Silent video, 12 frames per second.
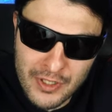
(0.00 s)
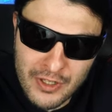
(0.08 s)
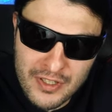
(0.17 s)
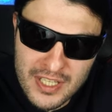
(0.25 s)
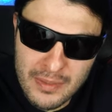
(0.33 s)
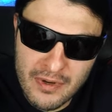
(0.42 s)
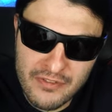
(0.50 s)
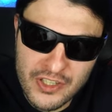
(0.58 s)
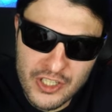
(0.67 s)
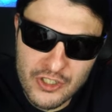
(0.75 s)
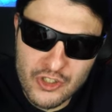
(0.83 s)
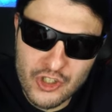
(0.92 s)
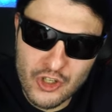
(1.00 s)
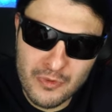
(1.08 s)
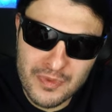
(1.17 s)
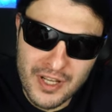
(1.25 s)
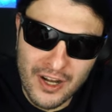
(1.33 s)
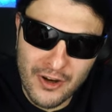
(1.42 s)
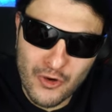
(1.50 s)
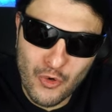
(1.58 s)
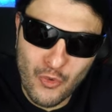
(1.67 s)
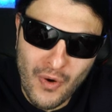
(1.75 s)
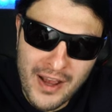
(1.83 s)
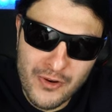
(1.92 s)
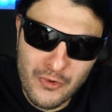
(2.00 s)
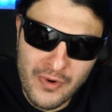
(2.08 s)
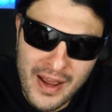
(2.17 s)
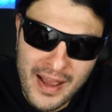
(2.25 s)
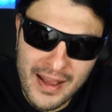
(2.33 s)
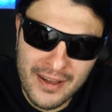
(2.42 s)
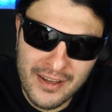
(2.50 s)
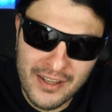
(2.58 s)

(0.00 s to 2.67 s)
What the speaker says: because some of these tubes are quite rare,